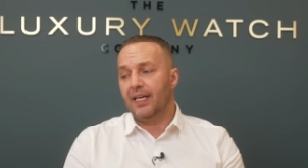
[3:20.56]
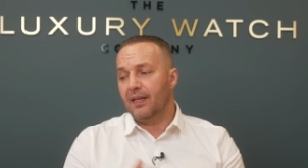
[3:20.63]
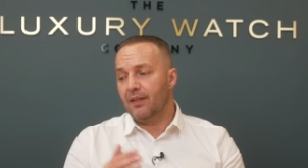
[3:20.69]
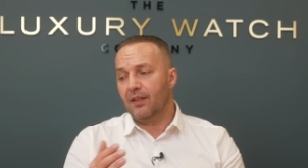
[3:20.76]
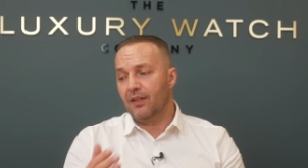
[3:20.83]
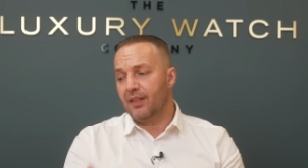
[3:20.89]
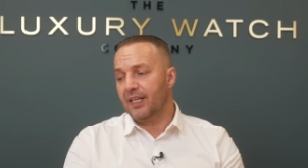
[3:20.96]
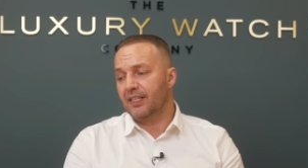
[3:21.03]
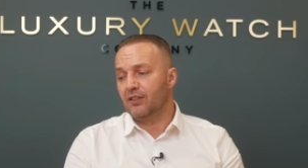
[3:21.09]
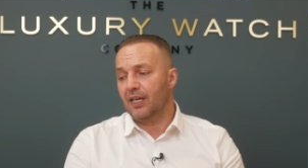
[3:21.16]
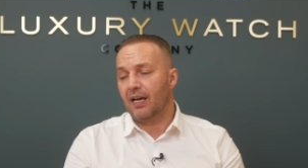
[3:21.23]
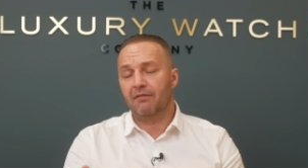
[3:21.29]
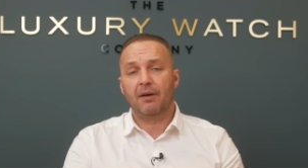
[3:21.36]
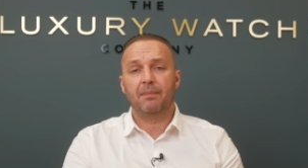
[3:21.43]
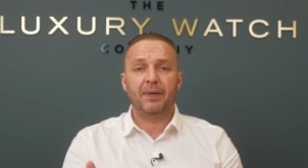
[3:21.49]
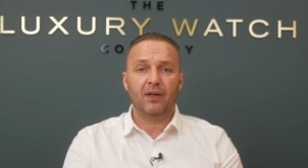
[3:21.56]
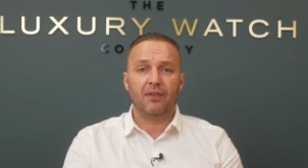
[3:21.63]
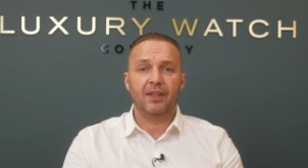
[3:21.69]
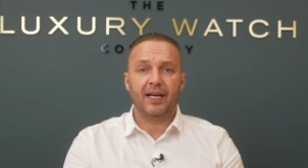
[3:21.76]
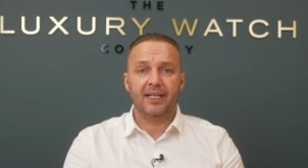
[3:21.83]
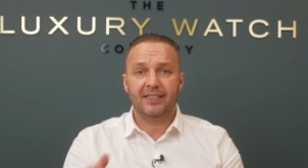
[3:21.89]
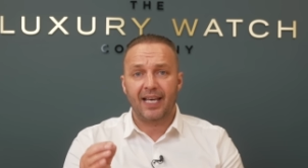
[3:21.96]
it, the thing is, the RRP on
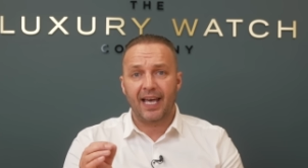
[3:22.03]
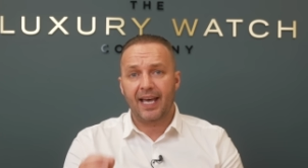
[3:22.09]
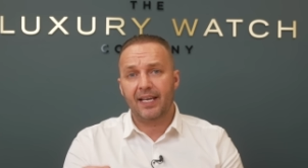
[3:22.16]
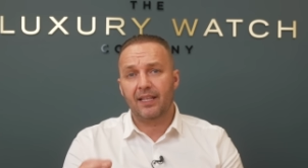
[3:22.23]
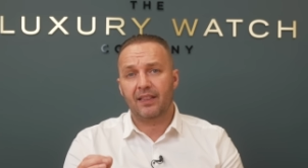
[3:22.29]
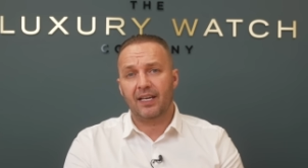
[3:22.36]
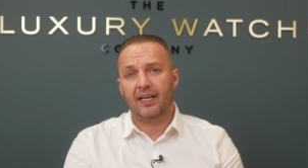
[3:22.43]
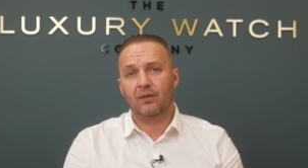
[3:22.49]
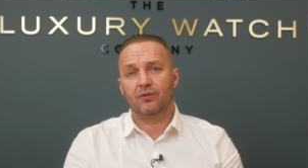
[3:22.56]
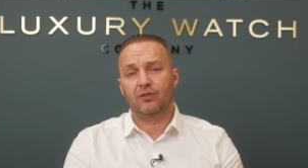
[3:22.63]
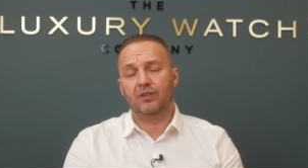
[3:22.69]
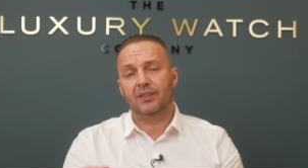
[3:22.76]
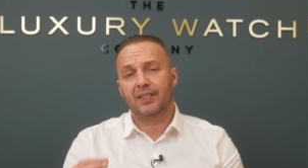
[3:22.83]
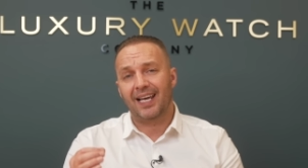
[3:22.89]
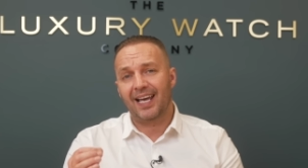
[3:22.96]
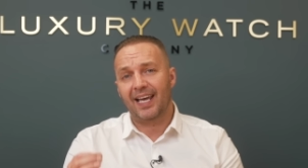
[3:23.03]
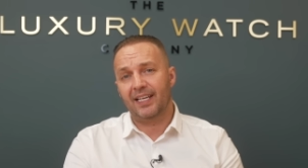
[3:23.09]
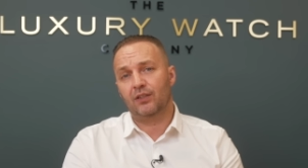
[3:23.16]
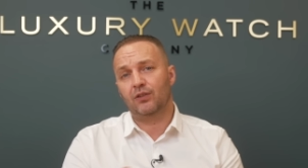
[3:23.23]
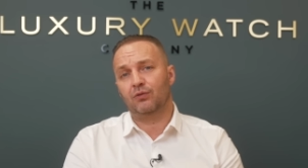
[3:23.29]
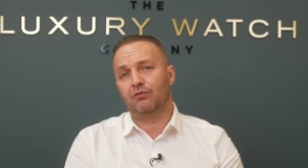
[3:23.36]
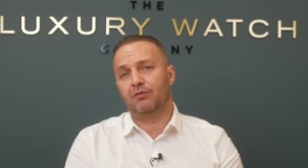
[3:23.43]
that is
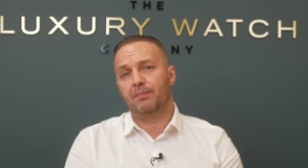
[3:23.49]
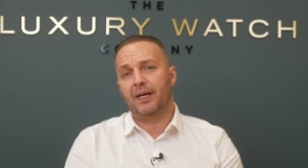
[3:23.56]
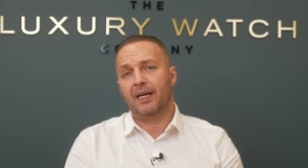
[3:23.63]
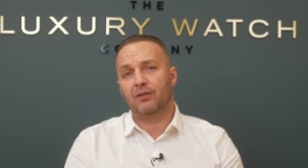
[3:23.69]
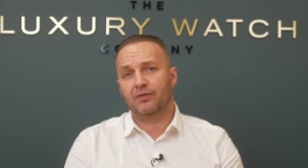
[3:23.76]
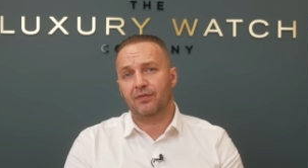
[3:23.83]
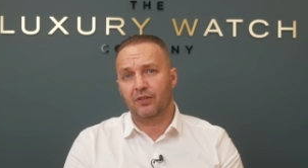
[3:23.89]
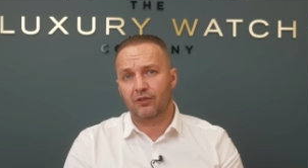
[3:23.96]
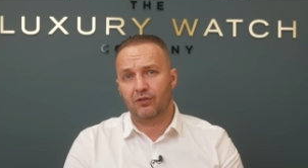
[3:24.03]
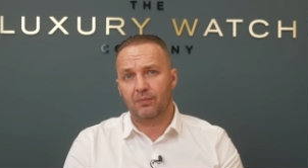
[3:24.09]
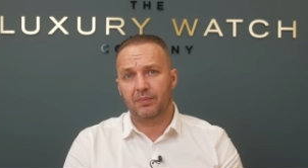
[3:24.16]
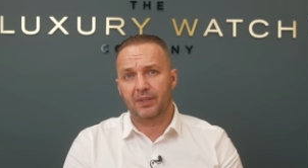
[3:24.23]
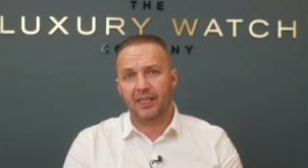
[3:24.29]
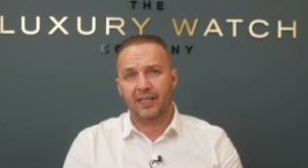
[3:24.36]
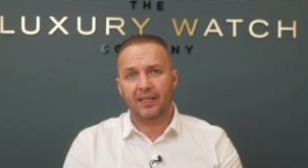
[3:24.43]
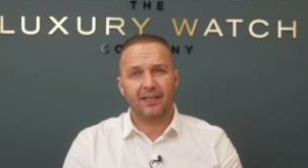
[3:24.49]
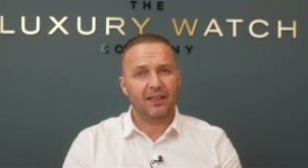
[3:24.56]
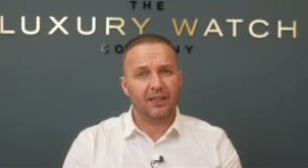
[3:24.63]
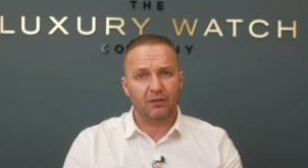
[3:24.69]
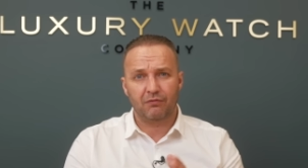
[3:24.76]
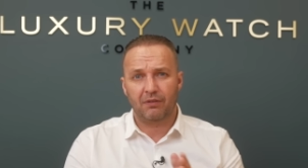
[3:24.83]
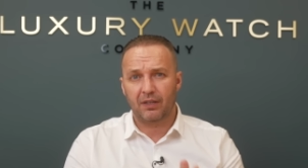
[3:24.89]
£8,800 for the sub-date, and I
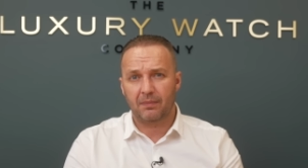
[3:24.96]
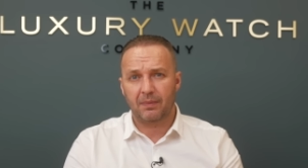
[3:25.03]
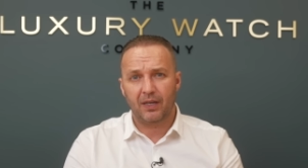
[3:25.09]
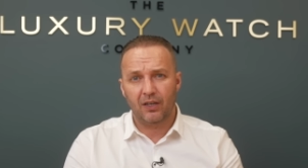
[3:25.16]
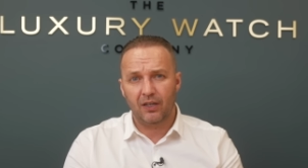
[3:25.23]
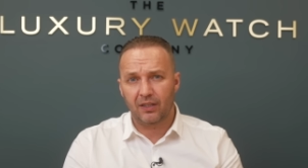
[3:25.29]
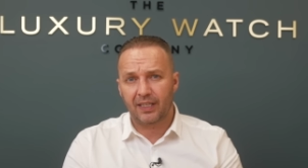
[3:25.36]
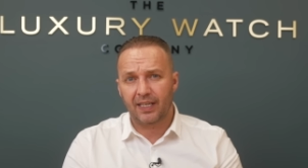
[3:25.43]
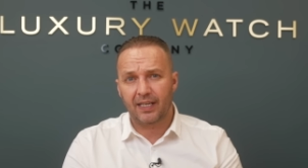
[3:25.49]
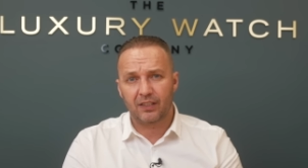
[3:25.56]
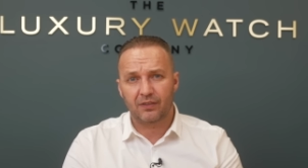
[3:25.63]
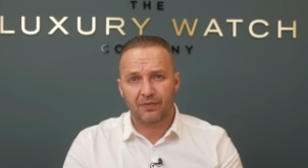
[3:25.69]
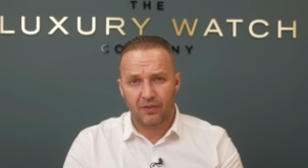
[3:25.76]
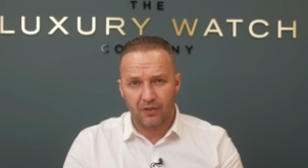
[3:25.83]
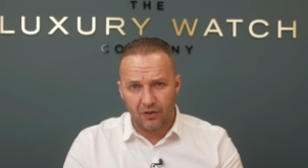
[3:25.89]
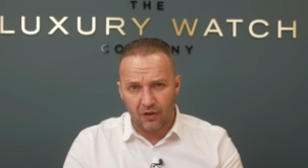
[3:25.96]
think around about early eights for the